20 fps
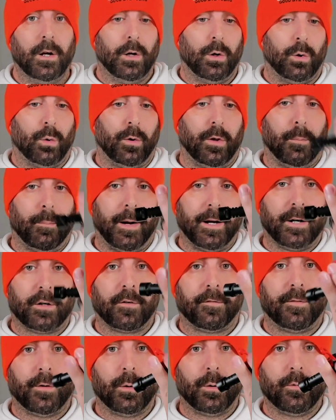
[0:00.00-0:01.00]
or the
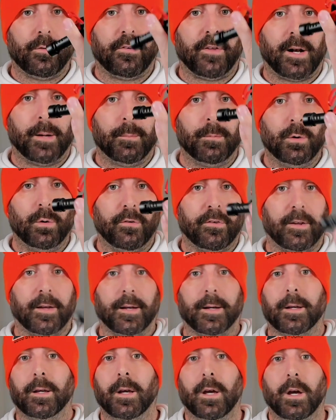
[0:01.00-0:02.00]
microphones that I'm
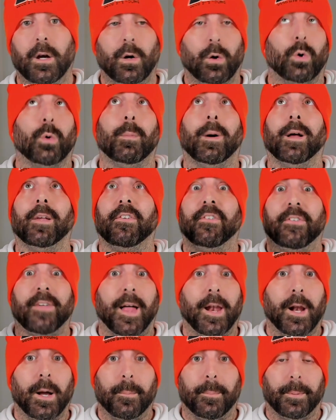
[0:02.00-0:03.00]
using, or my
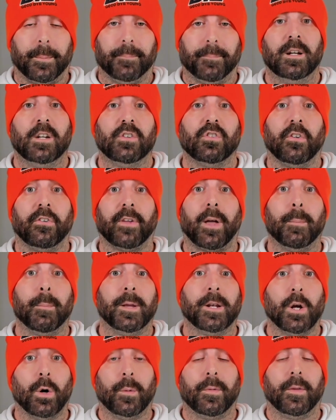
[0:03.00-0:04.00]
setup, just let me
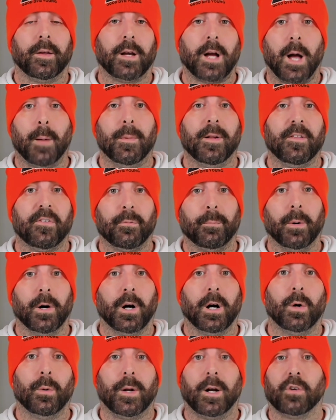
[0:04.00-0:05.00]
know in the comments
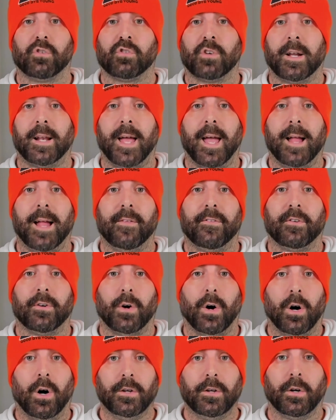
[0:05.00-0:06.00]
below and I'll try to answer
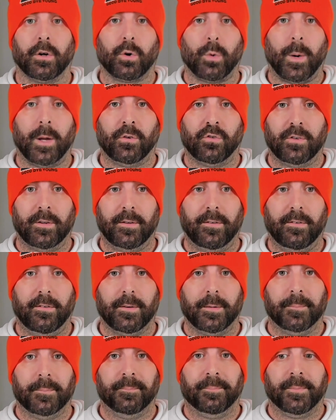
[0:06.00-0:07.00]
all your questions.
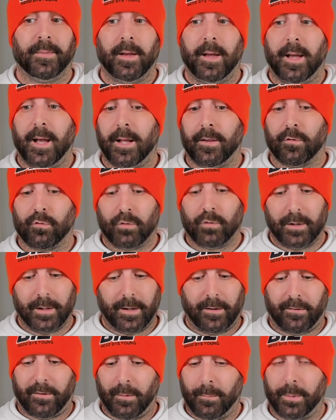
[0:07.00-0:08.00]
It's really
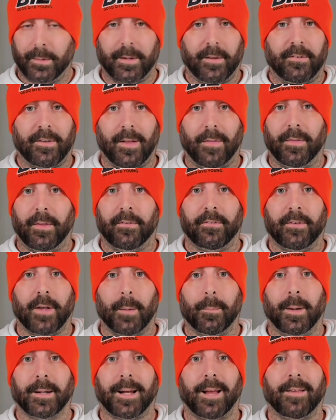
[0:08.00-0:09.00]
simple to set this up.
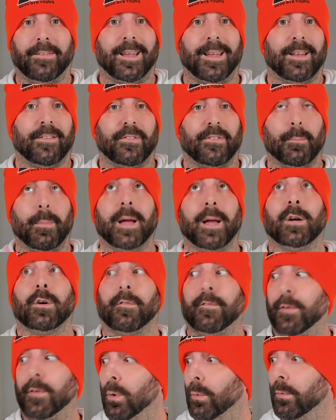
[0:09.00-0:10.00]
Like I said, it's the
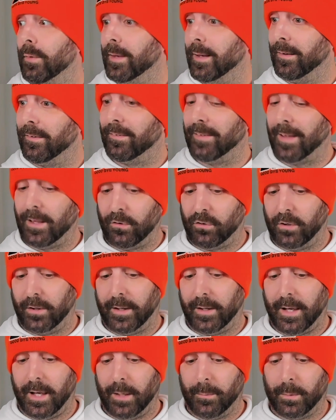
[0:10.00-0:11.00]
microphone, the extension
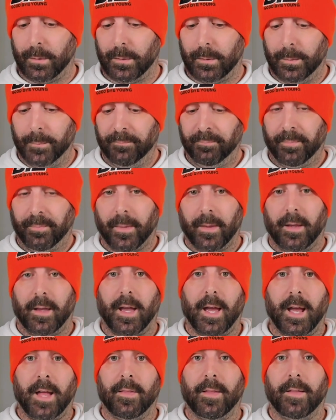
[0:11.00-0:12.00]
cable,
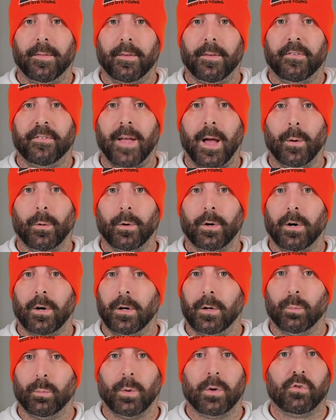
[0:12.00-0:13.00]
and then the sound
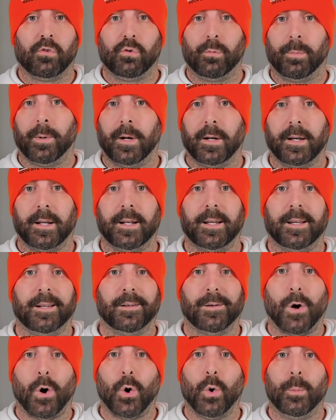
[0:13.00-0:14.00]
card. Once you plug it
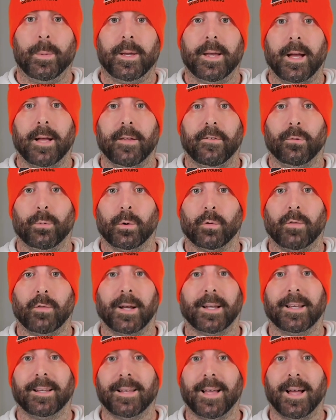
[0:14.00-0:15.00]
in, O B S will
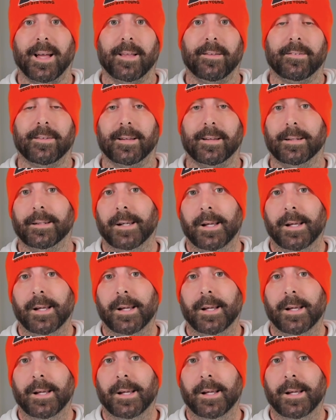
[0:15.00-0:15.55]
recognize it.